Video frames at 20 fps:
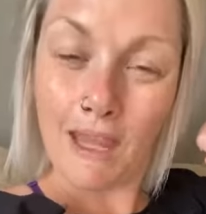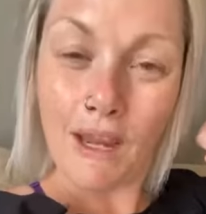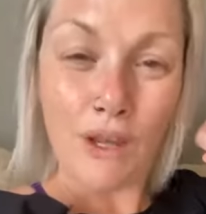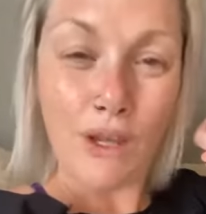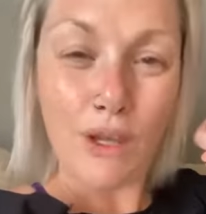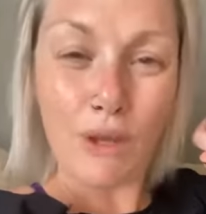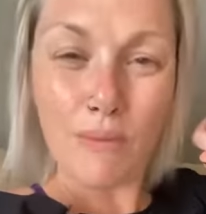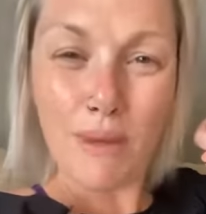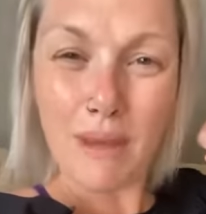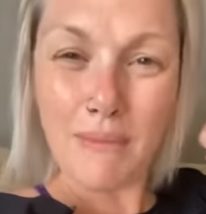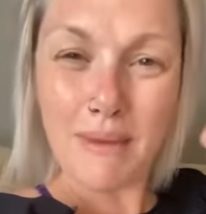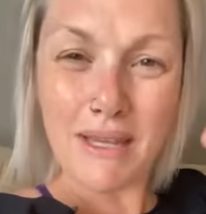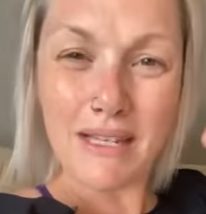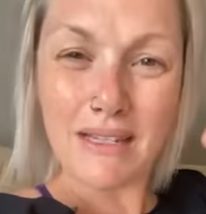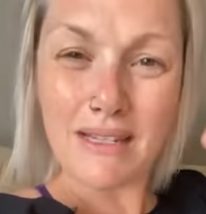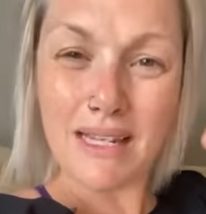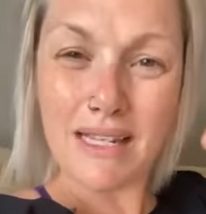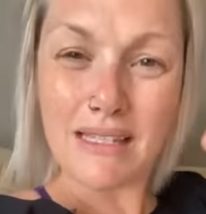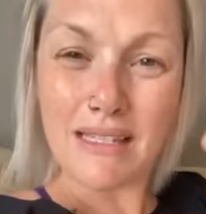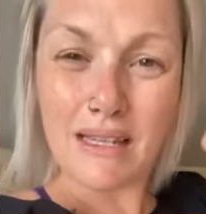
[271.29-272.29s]
You maybe
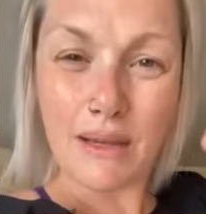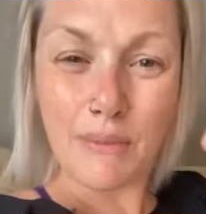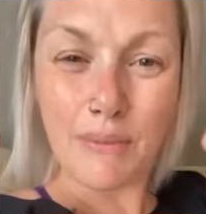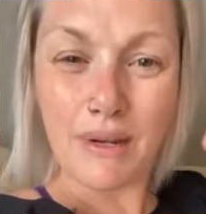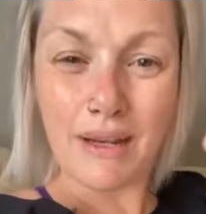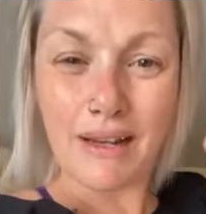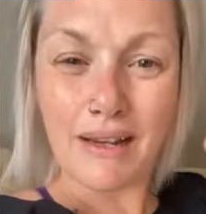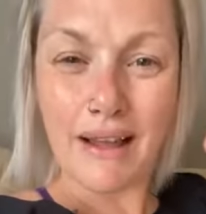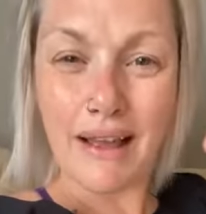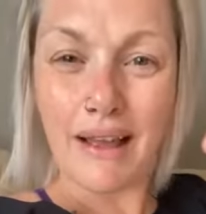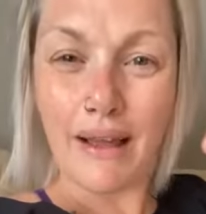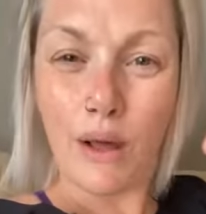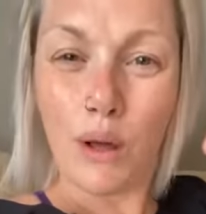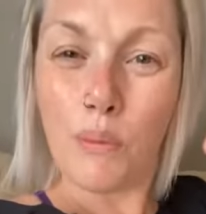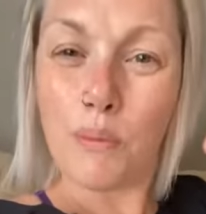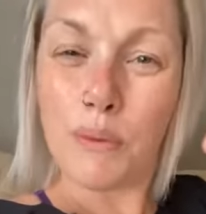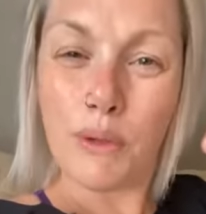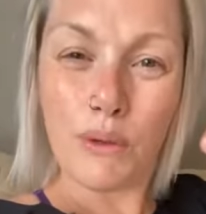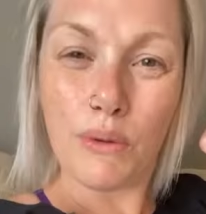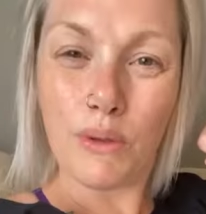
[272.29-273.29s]
need somebody to help
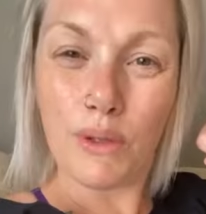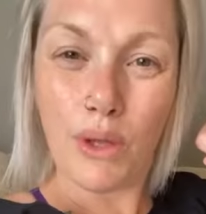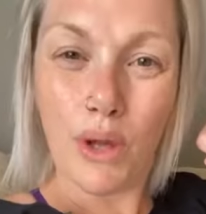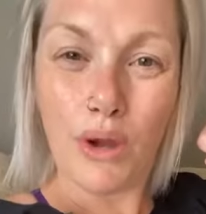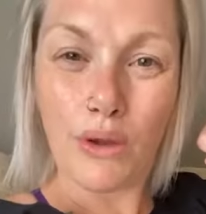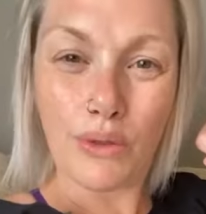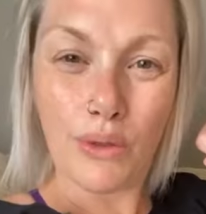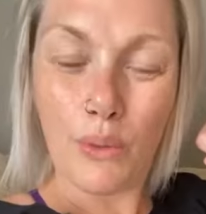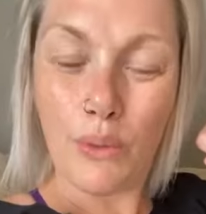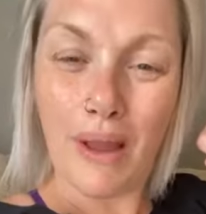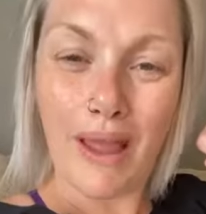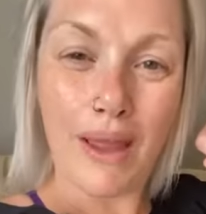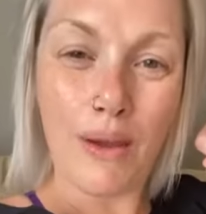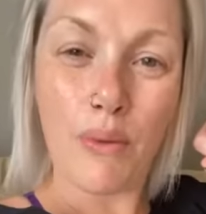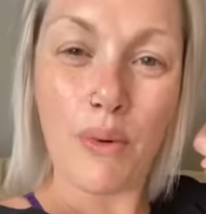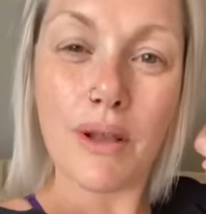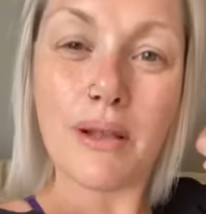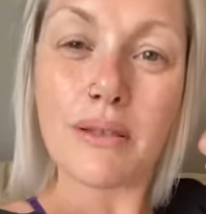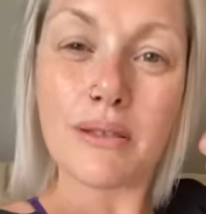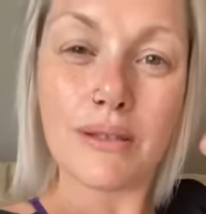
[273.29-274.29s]
you along the way
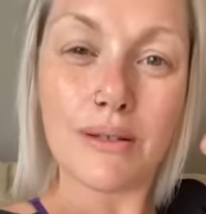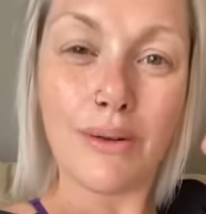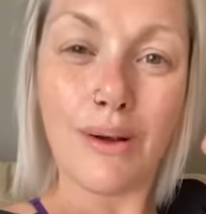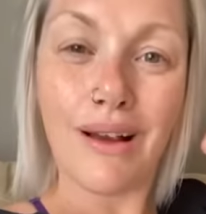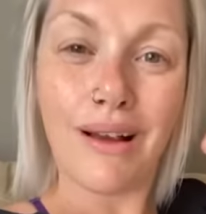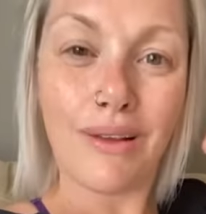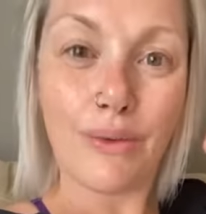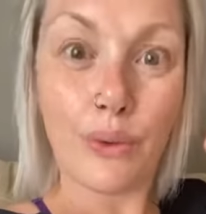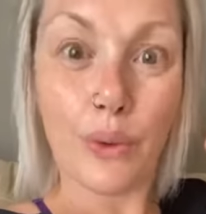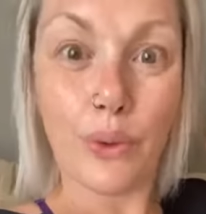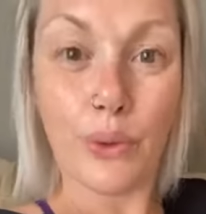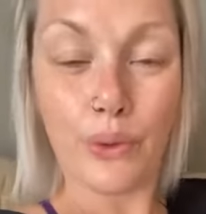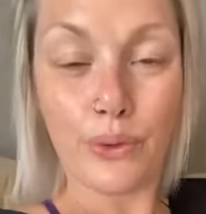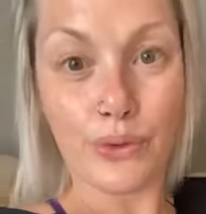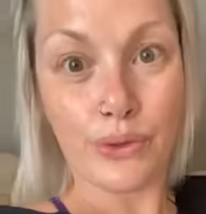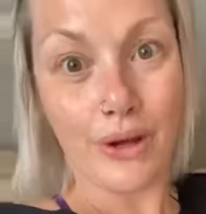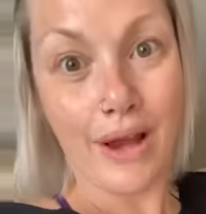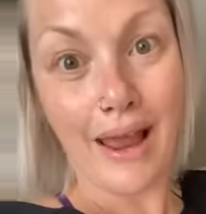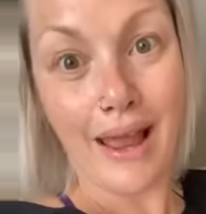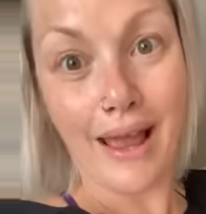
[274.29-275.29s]
once in a while and hold your
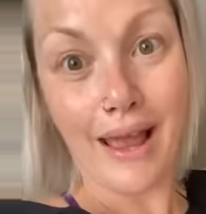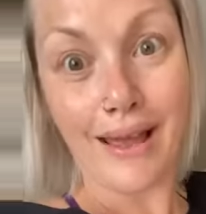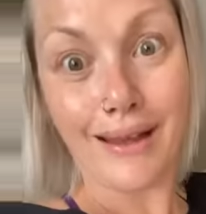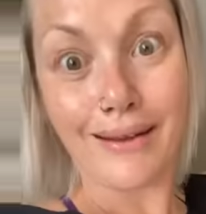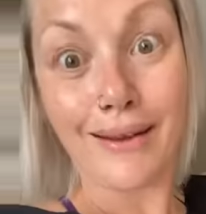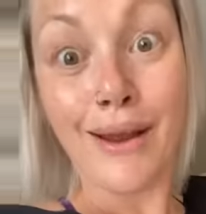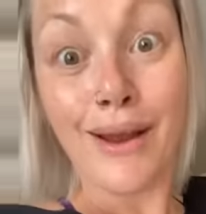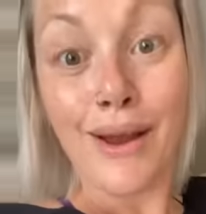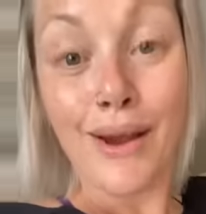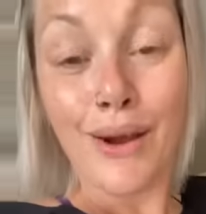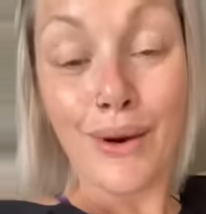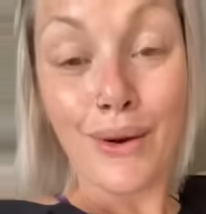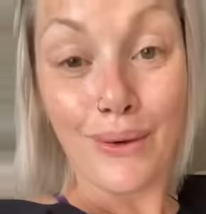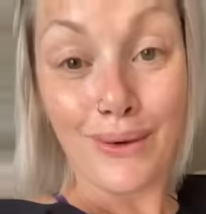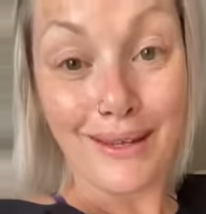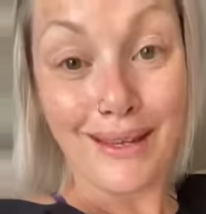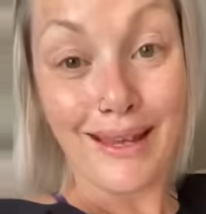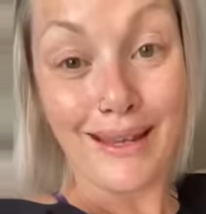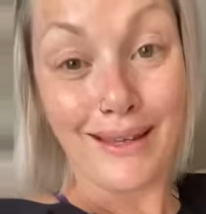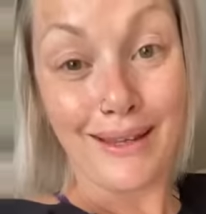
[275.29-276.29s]
hand or
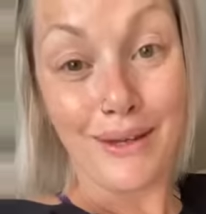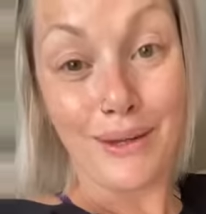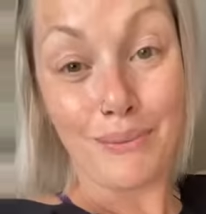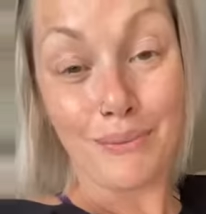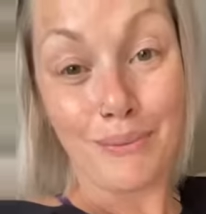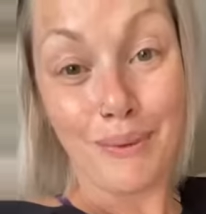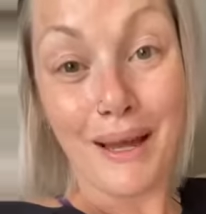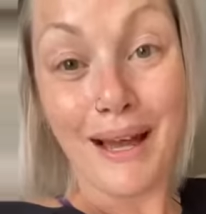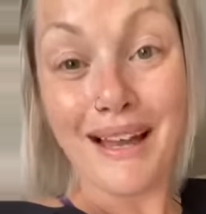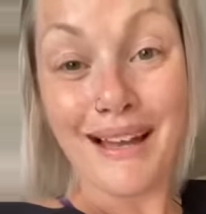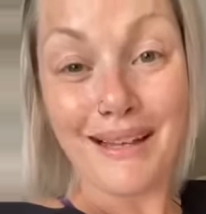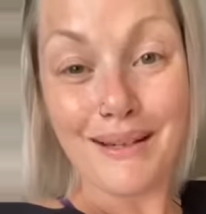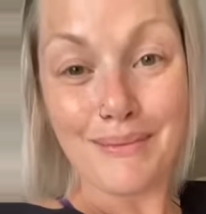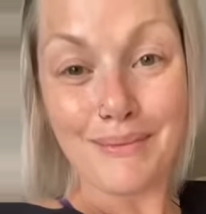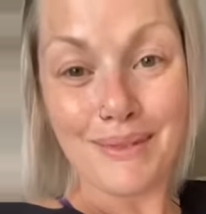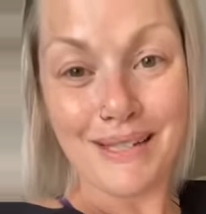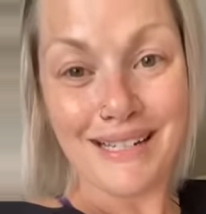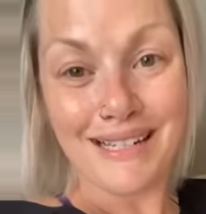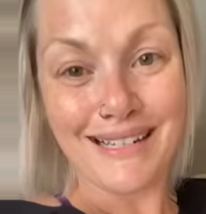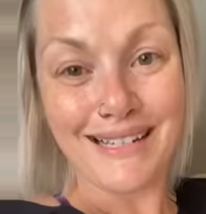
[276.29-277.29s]
kick your butt
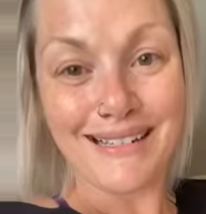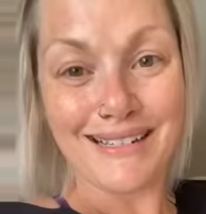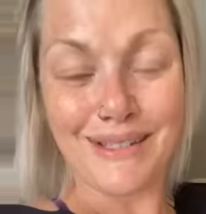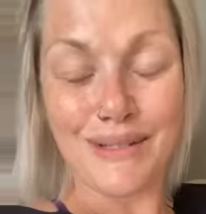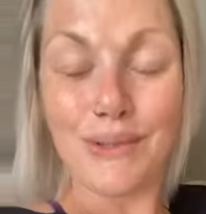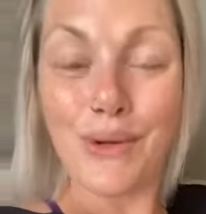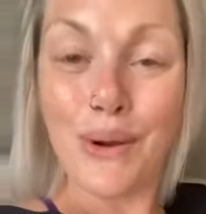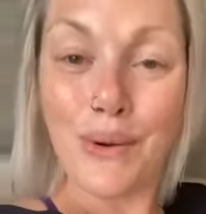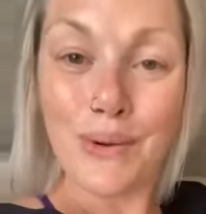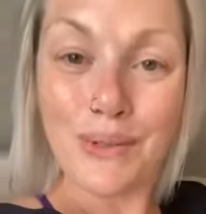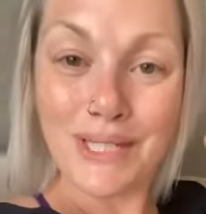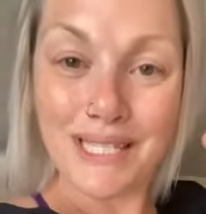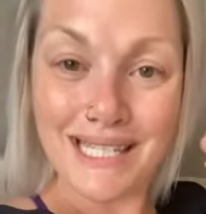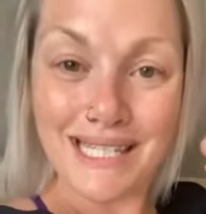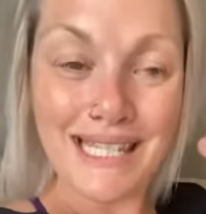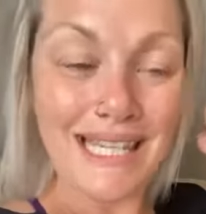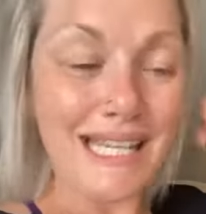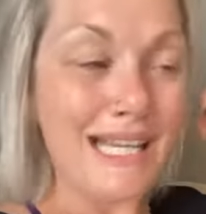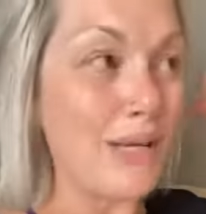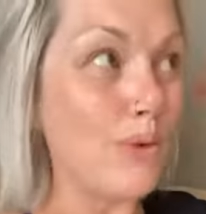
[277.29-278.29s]
because you don't
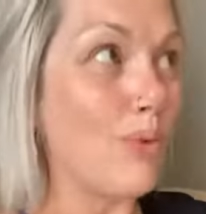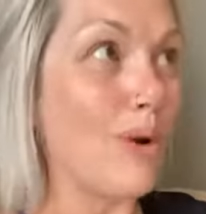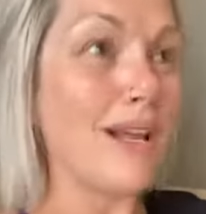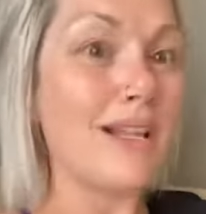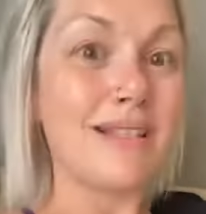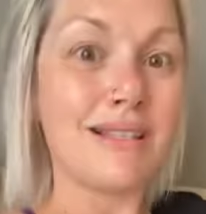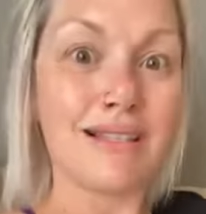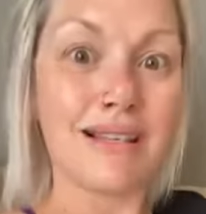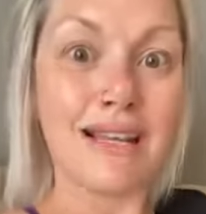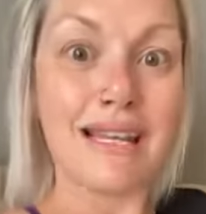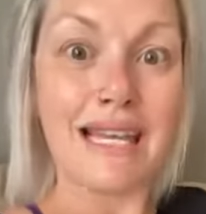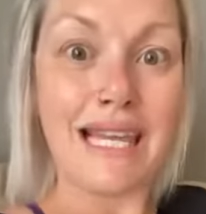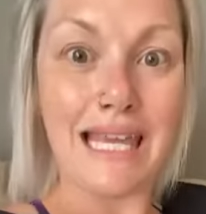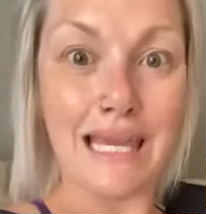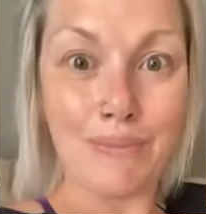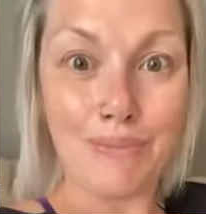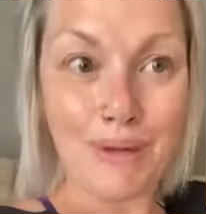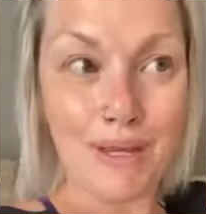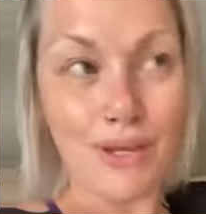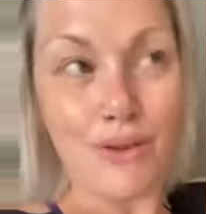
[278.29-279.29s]
see what's
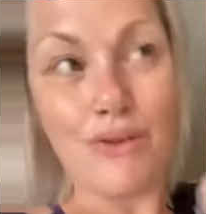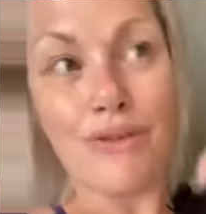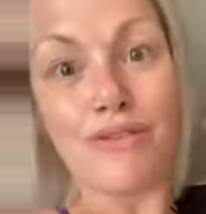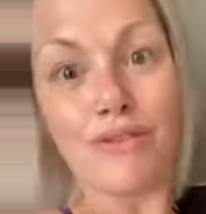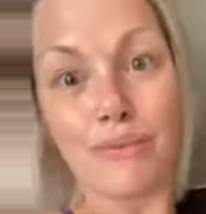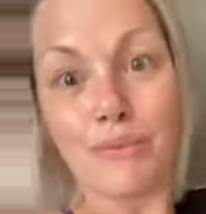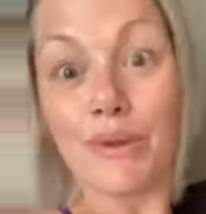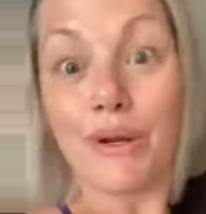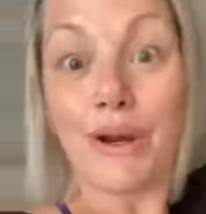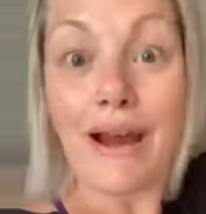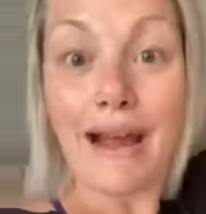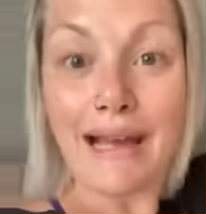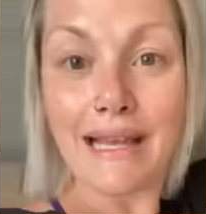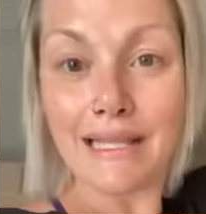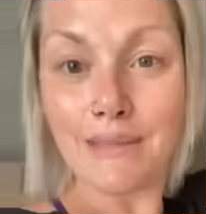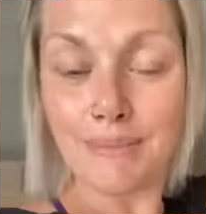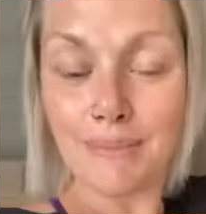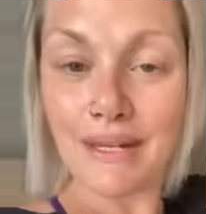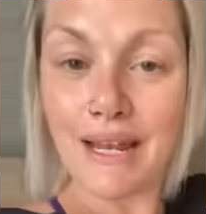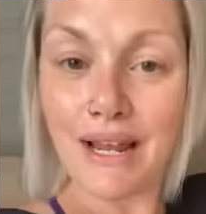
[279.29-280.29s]
keeping you from your highest
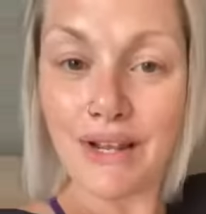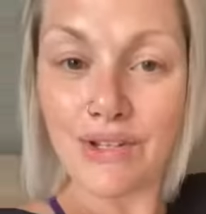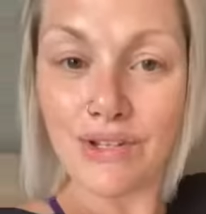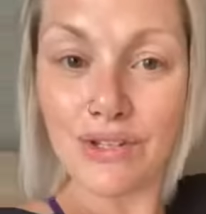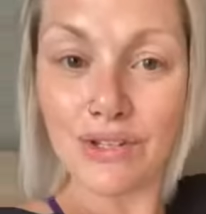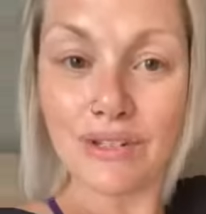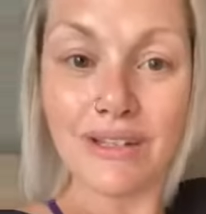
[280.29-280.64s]
potential.